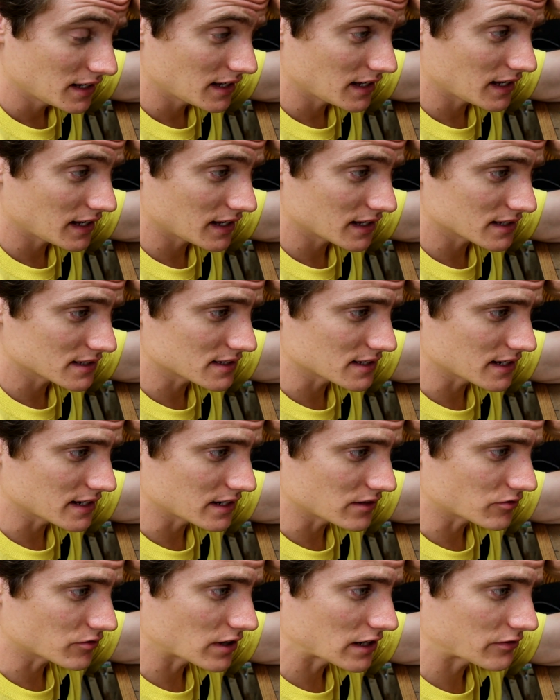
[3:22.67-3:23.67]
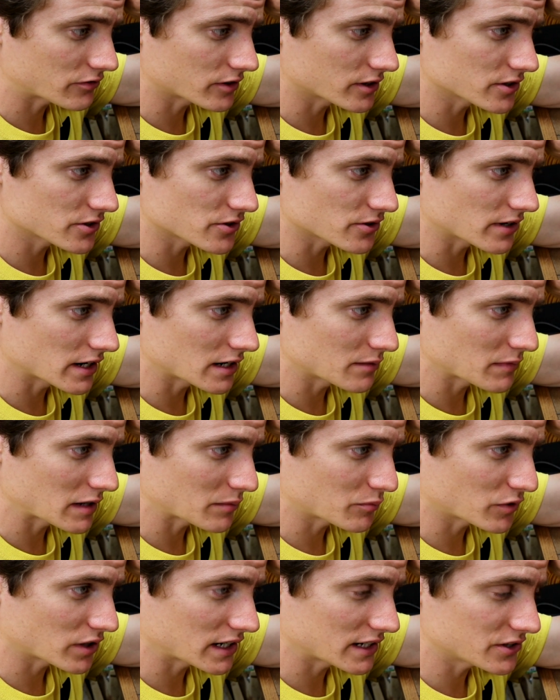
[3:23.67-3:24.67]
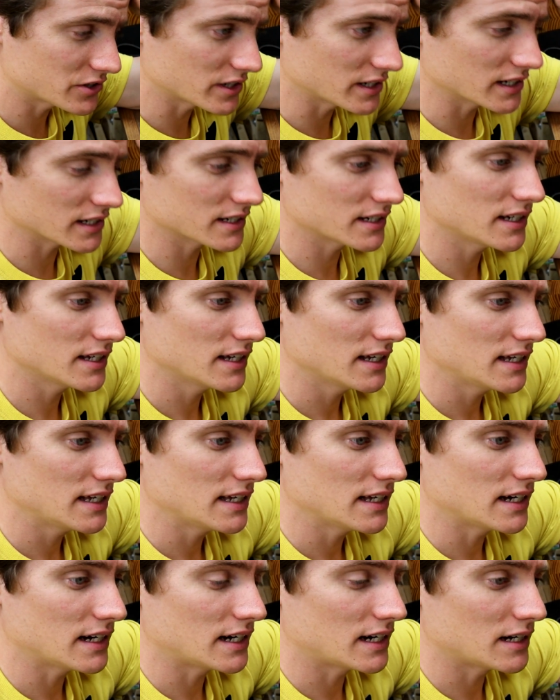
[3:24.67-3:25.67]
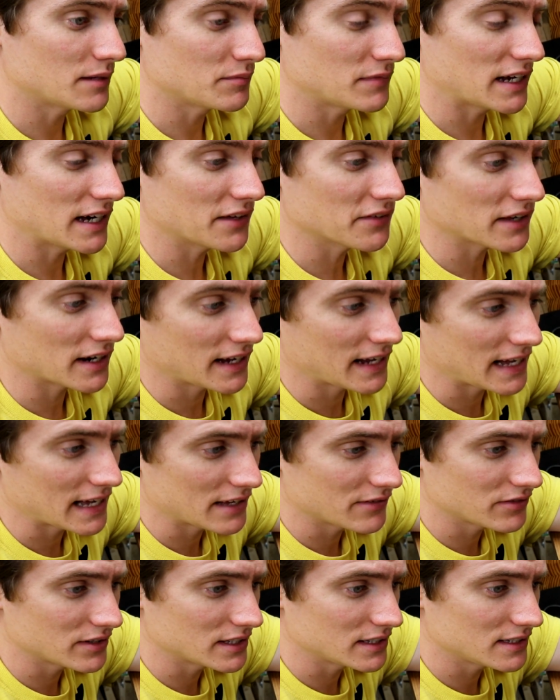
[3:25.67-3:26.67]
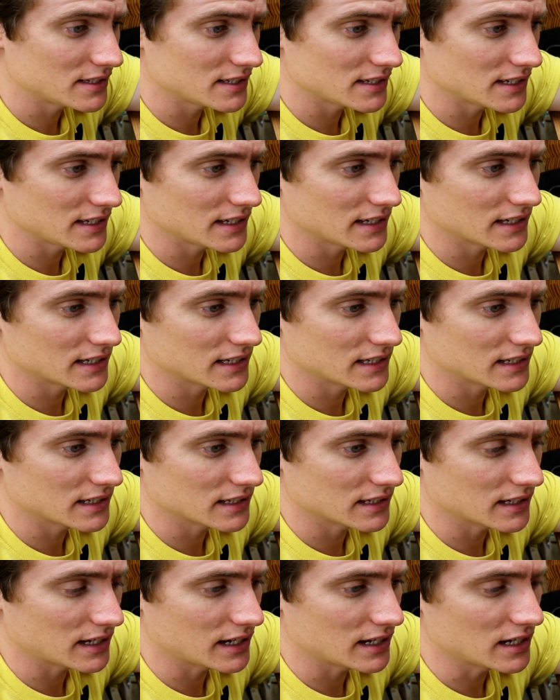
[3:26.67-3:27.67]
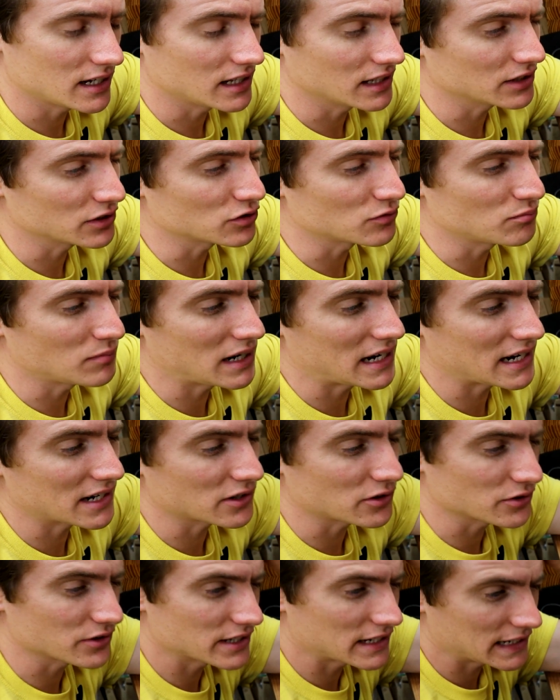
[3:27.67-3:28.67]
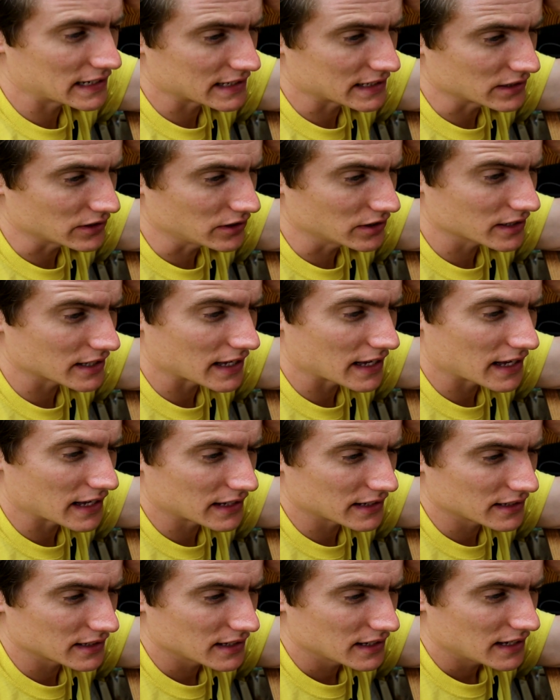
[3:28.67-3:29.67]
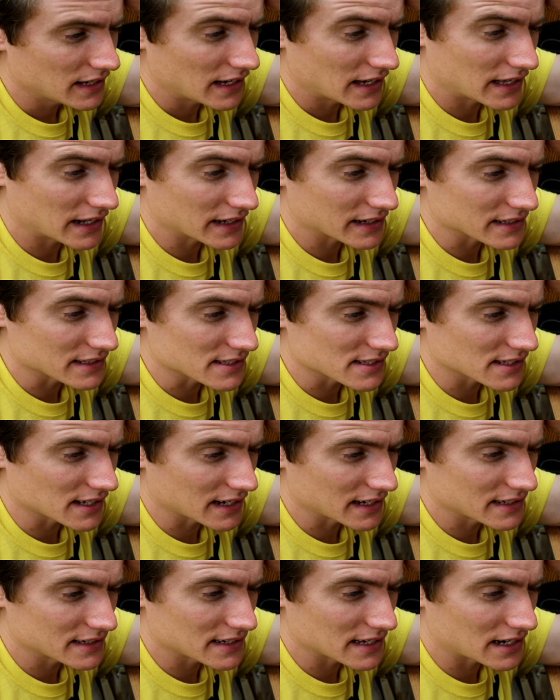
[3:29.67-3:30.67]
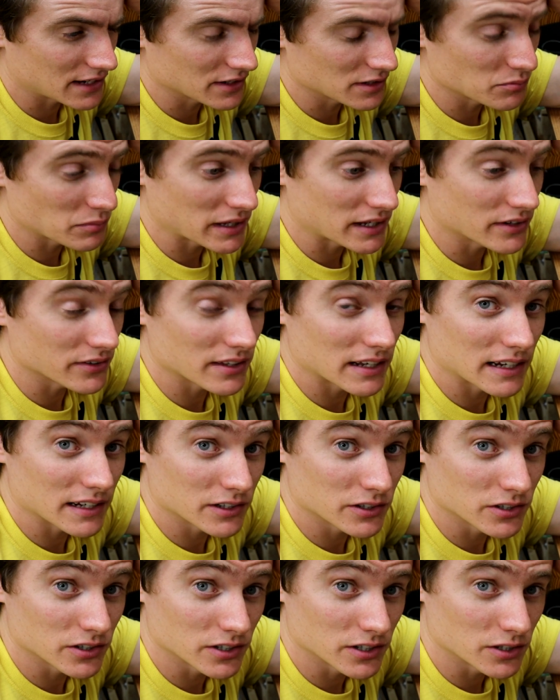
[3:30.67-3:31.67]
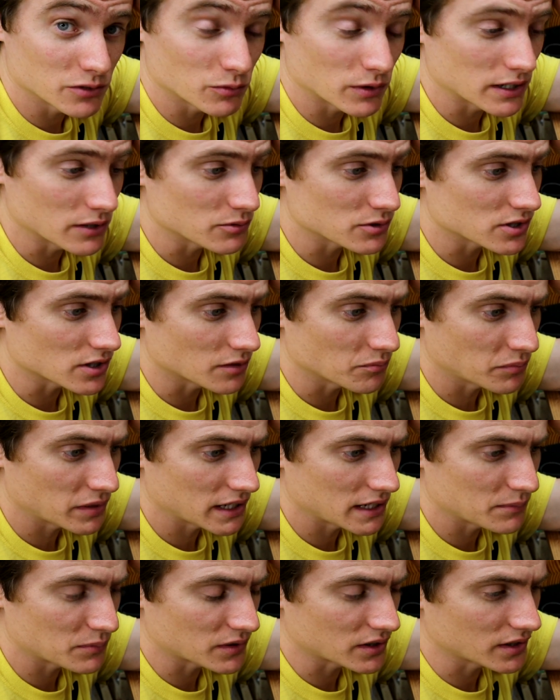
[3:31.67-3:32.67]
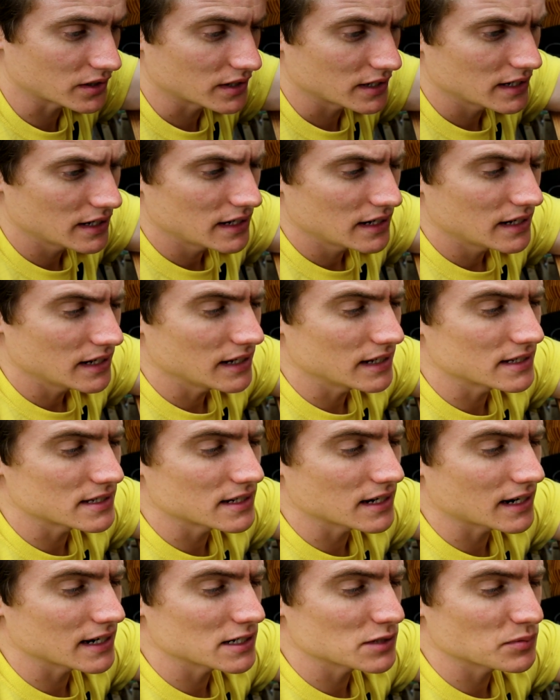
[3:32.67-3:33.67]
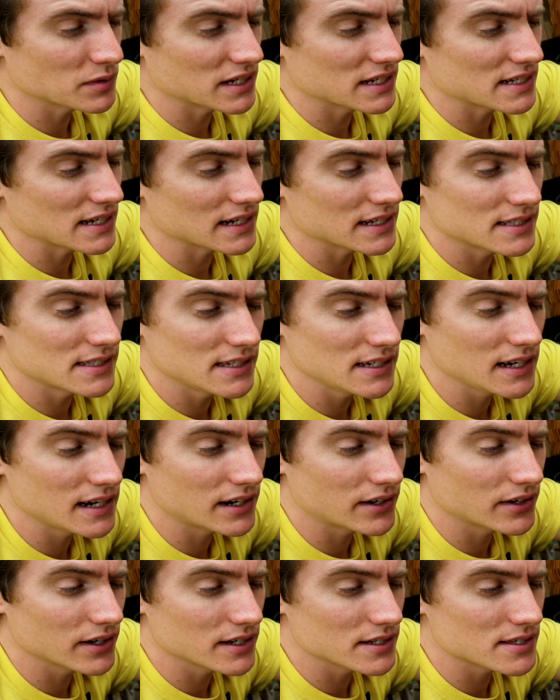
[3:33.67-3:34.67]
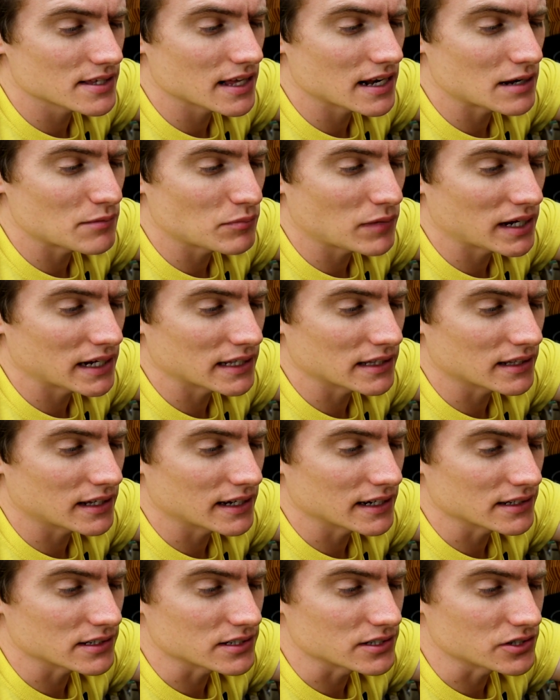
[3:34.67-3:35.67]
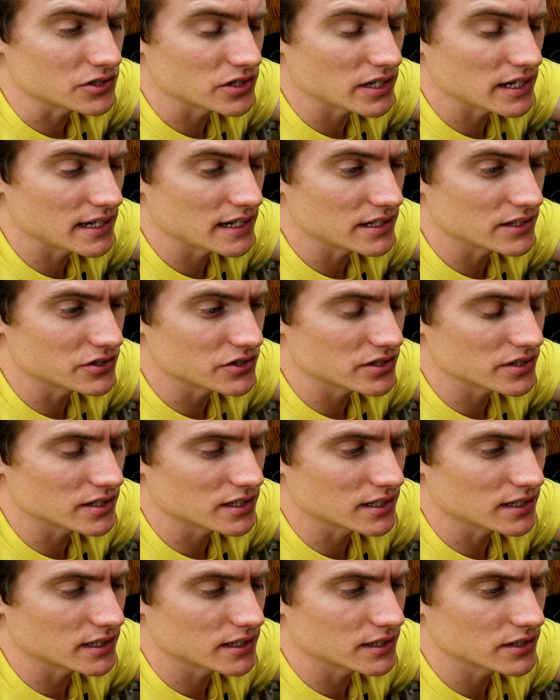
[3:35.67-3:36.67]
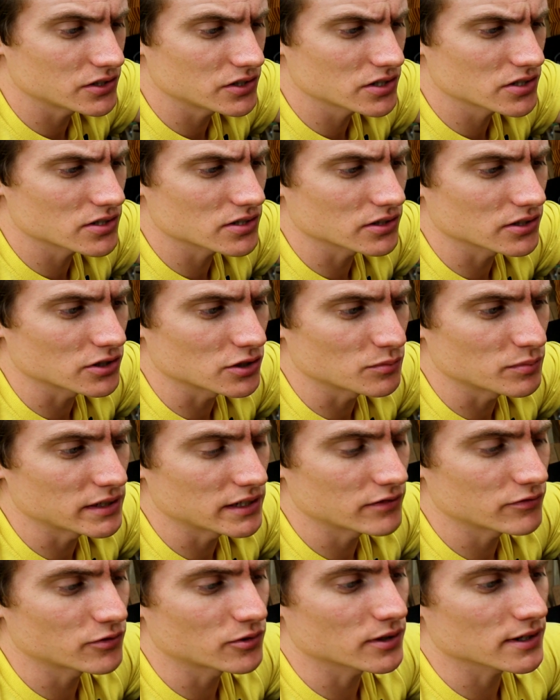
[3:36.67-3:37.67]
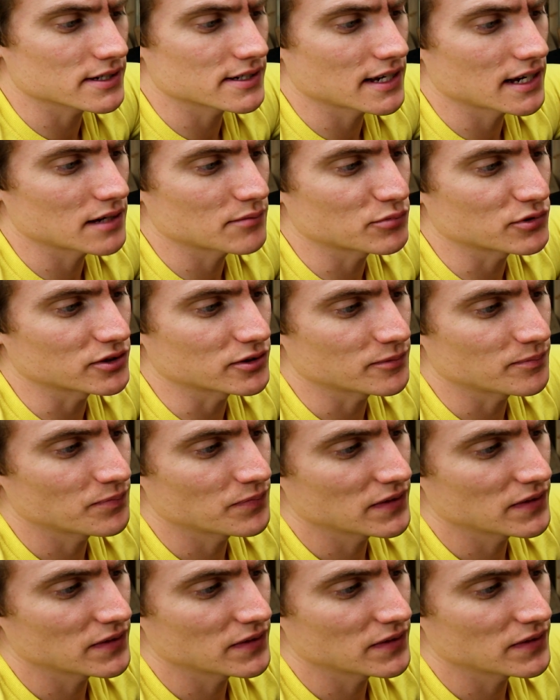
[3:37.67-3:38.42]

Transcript: as a reference throughout my project. Now that I have it in a little model that I can look at, and I can sight down it better than I could when it was on paper, it's nice because I can see areas that I might like to change just a little bit. For example,